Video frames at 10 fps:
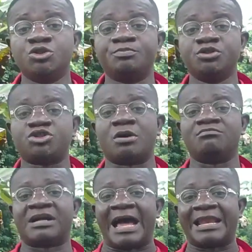you put
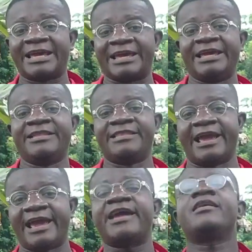some garlic in
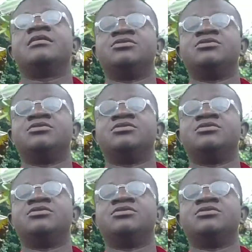there.